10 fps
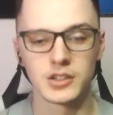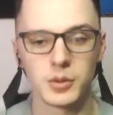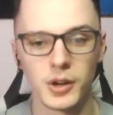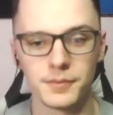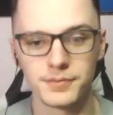
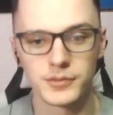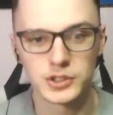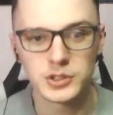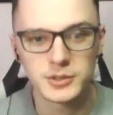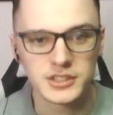Come on.
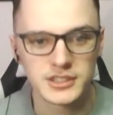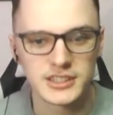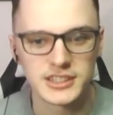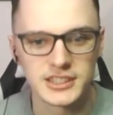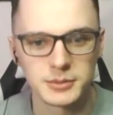Come on,
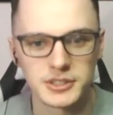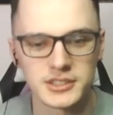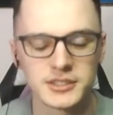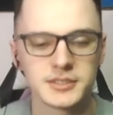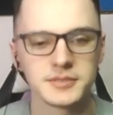Kageyama.